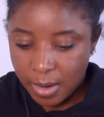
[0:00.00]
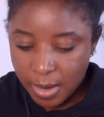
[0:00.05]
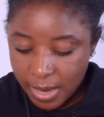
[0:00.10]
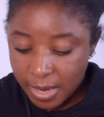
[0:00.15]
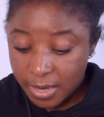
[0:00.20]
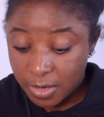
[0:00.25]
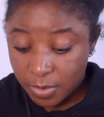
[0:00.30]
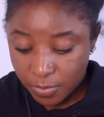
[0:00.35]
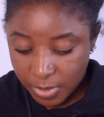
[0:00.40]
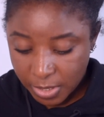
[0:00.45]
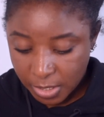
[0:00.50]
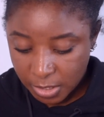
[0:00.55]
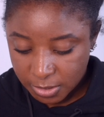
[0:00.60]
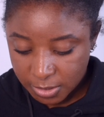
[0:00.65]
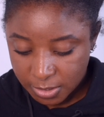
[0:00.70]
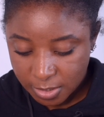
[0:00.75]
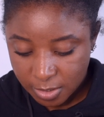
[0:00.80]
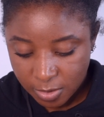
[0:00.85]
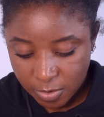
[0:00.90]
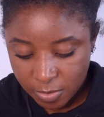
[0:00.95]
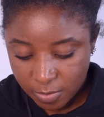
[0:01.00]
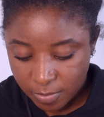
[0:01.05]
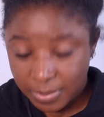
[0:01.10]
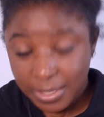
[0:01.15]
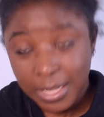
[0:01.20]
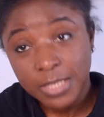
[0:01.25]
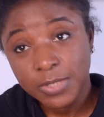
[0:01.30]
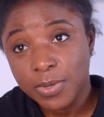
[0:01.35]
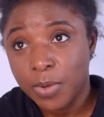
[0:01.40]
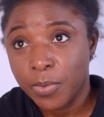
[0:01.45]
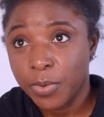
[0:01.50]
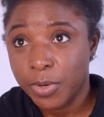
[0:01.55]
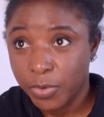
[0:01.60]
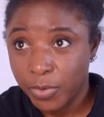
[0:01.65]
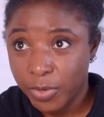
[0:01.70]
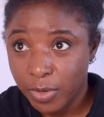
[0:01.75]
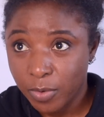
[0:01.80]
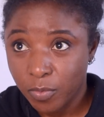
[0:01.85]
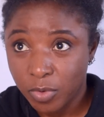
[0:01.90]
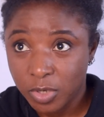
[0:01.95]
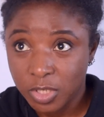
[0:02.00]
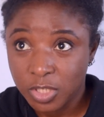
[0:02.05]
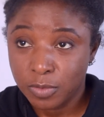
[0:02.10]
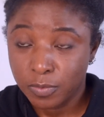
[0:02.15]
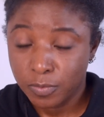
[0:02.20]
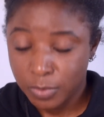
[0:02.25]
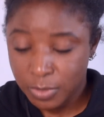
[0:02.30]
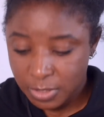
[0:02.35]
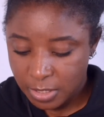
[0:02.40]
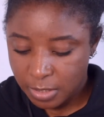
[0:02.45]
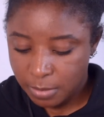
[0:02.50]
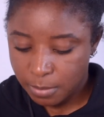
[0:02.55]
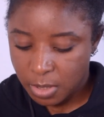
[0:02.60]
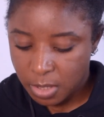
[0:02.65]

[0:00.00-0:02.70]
Anyway, so that's why we're doing a wash routine,